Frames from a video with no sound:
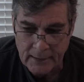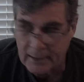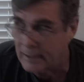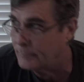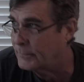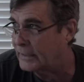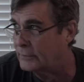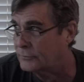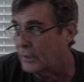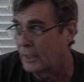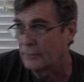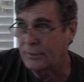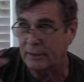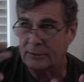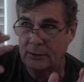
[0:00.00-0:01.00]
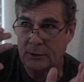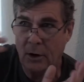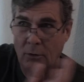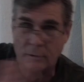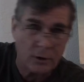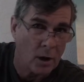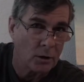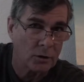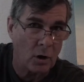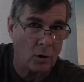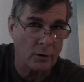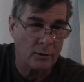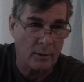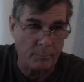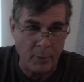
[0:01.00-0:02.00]
It means that you don't go
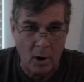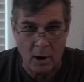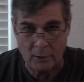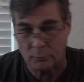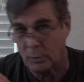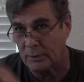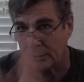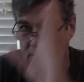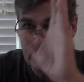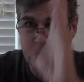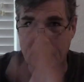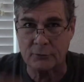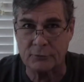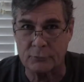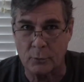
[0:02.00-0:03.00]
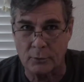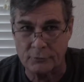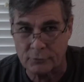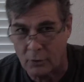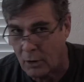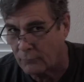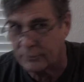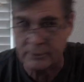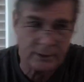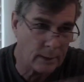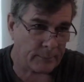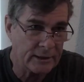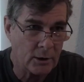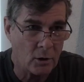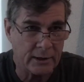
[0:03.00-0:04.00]
to the bar. Well, the liquor stores are open. Let
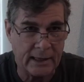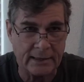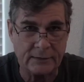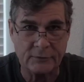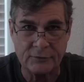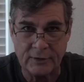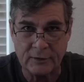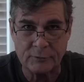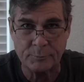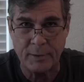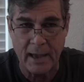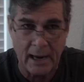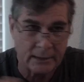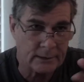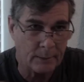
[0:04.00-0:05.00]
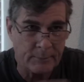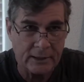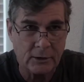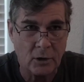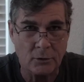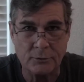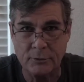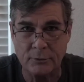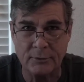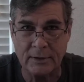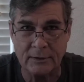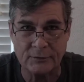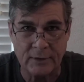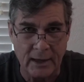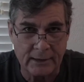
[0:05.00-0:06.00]
me go get a six-pack. Let me go do
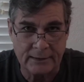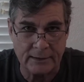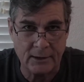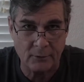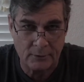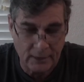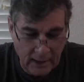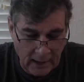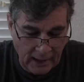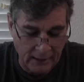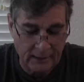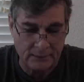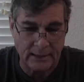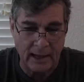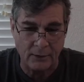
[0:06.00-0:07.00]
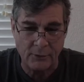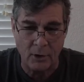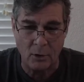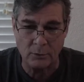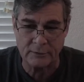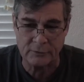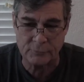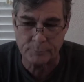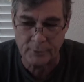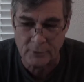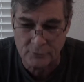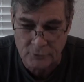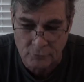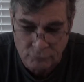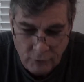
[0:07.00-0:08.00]
this. You know, allow the Holy
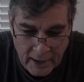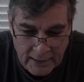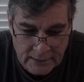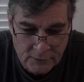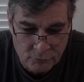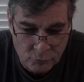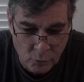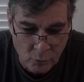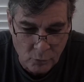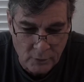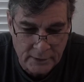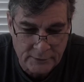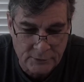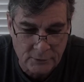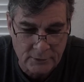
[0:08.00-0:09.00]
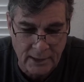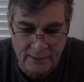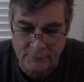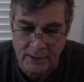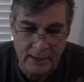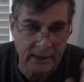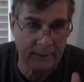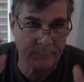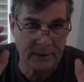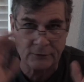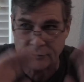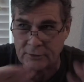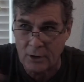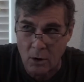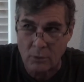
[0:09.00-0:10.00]
Spirit to reign and rule in your life. It
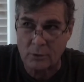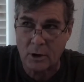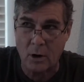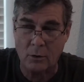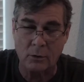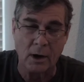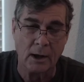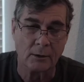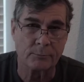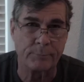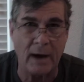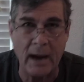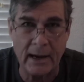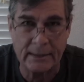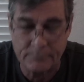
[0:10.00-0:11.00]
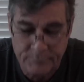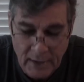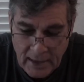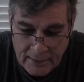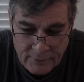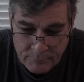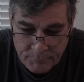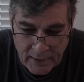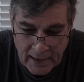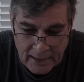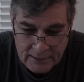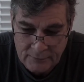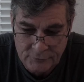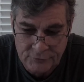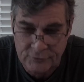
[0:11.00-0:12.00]
means you don't go buy the
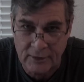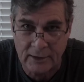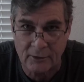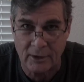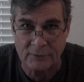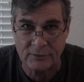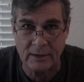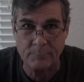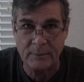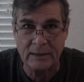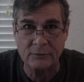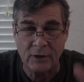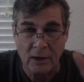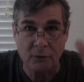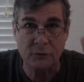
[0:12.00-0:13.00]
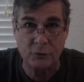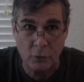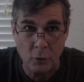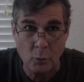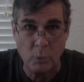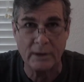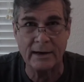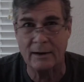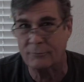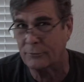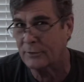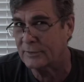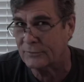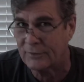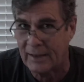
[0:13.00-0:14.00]
pack of cigarettes. It means do
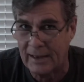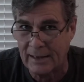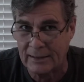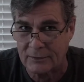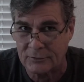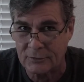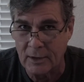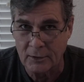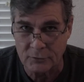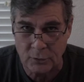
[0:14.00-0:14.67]
whatever it takes.